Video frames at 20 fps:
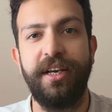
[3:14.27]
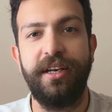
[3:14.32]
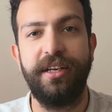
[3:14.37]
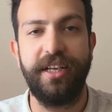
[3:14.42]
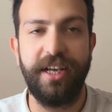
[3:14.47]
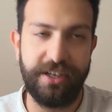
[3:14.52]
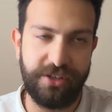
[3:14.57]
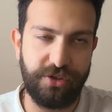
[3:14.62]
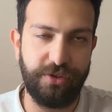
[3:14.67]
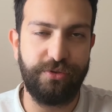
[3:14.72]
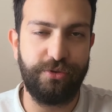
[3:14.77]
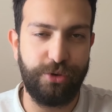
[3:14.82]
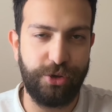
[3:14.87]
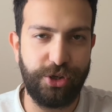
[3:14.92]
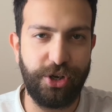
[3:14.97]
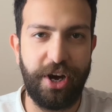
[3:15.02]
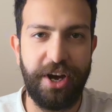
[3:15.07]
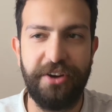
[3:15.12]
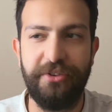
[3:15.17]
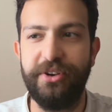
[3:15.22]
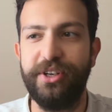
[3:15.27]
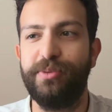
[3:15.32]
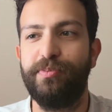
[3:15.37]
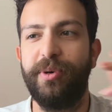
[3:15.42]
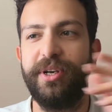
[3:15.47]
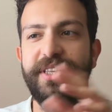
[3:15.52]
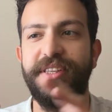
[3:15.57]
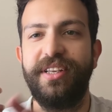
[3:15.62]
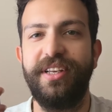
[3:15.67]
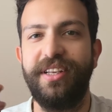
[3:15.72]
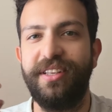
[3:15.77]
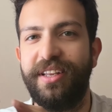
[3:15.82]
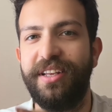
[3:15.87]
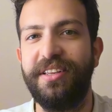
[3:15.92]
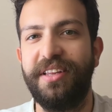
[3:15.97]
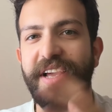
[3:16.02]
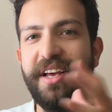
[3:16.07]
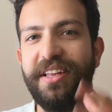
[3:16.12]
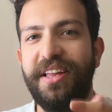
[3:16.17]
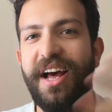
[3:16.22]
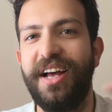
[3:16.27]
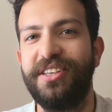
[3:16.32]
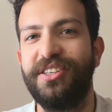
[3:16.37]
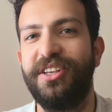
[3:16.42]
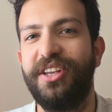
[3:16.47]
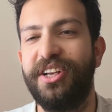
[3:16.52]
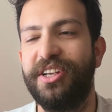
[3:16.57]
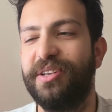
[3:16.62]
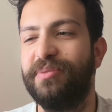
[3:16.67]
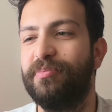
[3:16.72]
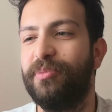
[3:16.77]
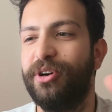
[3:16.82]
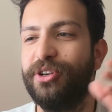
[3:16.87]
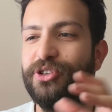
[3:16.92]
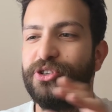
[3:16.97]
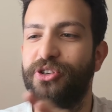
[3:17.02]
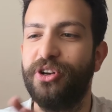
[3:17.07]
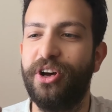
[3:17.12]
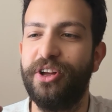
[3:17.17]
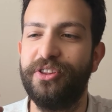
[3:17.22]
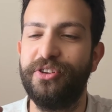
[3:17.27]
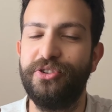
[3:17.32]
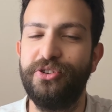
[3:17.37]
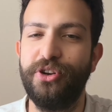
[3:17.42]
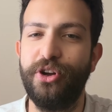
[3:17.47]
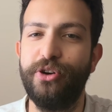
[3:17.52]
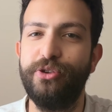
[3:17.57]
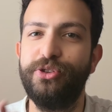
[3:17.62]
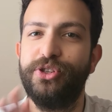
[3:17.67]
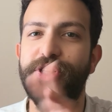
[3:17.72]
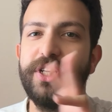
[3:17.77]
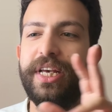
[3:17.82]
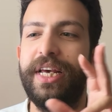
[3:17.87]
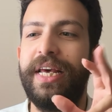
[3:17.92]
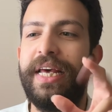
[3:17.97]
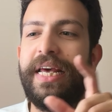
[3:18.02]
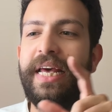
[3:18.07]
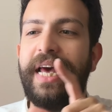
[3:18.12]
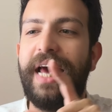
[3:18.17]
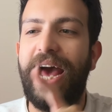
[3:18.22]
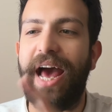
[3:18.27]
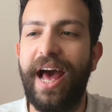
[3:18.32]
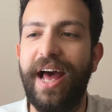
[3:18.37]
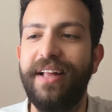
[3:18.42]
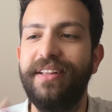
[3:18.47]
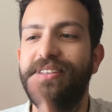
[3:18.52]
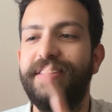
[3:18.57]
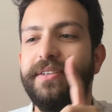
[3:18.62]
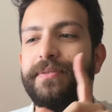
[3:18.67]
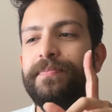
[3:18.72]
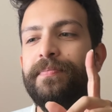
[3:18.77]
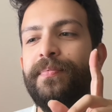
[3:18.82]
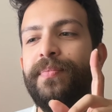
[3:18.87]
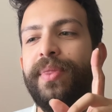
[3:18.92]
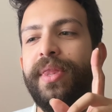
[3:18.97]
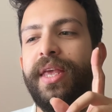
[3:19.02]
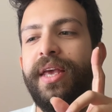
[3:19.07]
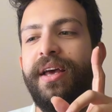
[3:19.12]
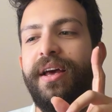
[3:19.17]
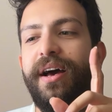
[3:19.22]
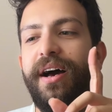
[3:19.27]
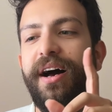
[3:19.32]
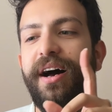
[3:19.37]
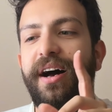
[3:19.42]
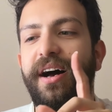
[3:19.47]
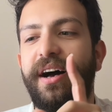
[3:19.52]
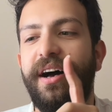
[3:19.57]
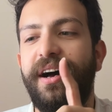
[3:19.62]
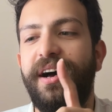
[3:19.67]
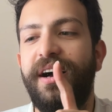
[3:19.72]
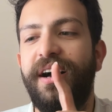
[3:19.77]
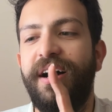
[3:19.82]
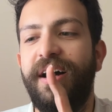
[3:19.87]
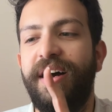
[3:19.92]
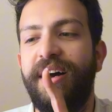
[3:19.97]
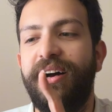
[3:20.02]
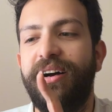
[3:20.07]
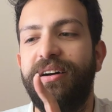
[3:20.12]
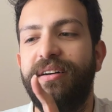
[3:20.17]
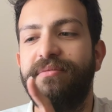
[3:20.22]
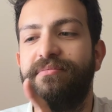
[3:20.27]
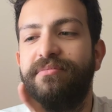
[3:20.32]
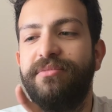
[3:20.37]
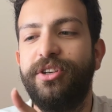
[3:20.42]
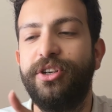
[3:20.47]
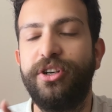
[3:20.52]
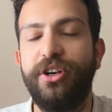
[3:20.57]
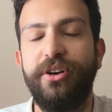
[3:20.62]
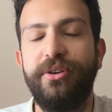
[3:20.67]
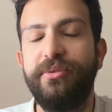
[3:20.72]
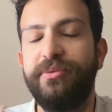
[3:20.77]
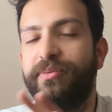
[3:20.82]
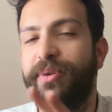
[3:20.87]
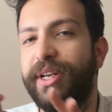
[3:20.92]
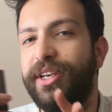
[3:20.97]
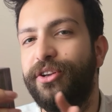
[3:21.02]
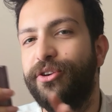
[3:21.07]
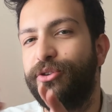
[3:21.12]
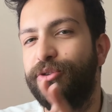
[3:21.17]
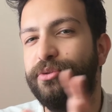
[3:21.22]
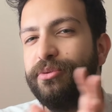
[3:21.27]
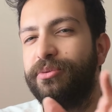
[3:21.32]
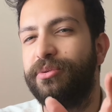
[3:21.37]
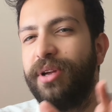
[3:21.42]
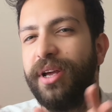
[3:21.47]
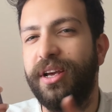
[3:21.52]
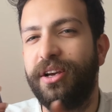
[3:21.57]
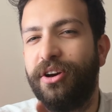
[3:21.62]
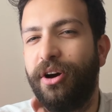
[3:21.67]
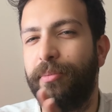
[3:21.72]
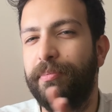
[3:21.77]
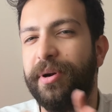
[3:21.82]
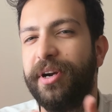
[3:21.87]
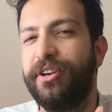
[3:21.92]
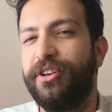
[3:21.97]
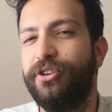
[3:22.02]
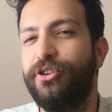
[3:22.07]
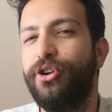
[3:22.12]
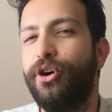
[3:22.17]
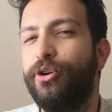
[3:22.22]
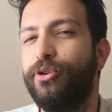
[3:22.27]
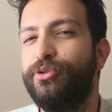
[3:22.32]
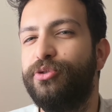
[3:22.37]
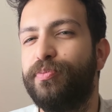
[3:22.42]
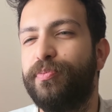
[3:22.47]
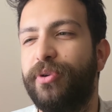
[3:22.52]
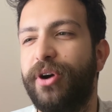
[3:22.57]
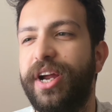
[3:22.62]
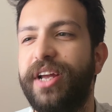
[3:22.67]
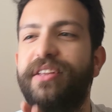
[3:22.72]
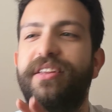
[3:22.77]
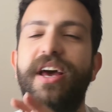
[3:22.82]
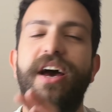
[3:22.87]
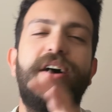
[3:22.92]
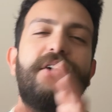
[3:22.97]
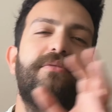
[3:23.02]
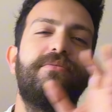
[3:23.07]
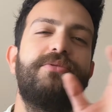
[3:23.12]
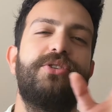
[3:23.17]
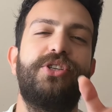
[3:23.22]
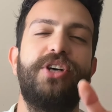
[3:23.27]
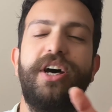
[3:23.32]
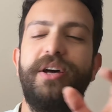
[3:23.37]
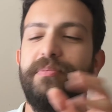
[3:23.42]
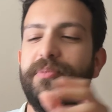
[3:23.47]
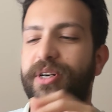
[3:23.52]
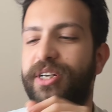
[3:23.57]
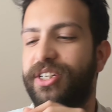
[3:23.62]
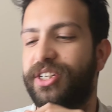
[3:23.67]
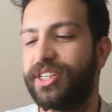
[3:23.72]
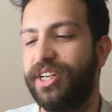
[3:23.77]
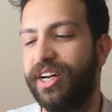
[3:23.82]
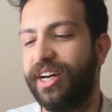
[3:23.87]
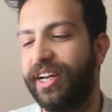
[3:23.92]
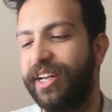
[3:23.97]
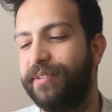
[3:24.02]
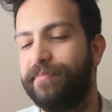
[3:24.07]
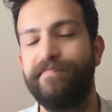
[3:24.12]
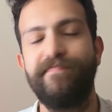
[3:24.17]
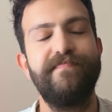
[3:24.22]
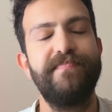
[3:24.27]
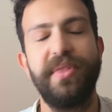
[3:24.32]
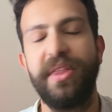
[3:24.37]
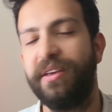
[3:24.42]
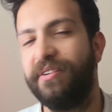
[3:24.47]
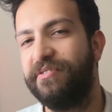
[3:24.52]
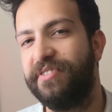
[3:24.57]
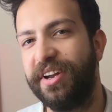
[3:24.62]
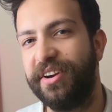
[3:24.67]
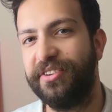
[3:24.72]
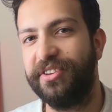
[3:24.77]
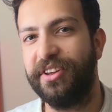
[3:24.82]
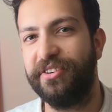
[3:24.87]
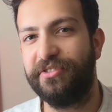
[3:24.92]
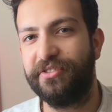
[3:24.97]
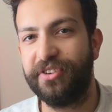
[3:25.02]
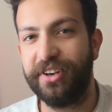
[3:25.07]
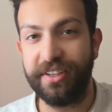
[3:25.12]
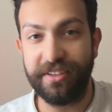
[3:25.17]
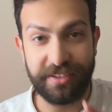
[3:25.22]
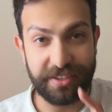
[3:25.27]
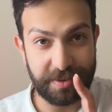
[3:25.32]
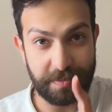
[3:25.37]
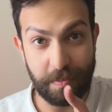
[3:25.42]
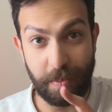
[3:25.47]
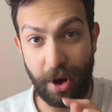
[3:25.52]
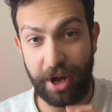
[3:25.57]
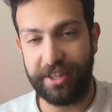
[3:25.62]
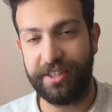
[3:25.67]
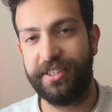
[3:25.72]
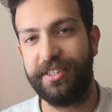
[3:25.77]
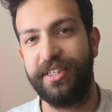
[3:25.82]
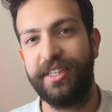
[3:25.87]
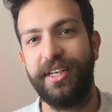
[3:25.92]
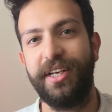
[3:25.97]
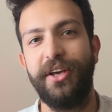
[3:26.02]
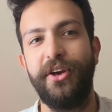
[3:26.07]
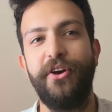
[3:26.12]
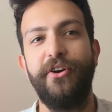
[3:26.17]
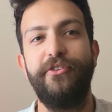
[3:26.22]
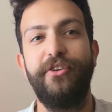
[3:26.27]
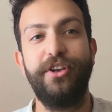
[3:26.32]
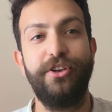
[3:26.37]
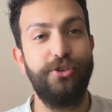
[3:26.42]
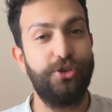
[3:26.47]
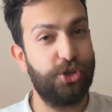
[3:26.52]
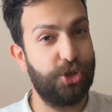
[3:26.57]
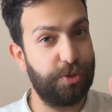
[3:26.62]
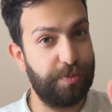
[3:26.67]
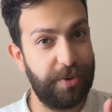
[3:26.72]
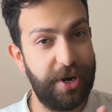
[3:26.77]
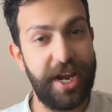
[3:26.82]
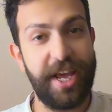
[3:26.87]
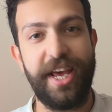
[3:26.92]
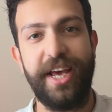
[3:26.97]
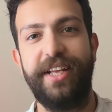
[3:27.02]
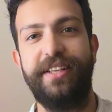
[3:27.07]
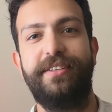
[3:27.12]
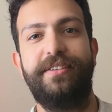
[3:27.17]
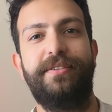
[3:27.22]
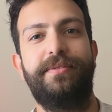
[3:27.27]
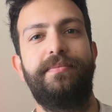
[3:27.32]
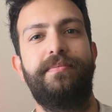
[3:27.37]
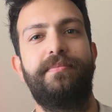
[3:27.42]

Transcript: yes, of course, iris, but it has like a bunch of other notes. And when you compare the note breakdown side by side, very different. But when you spray it,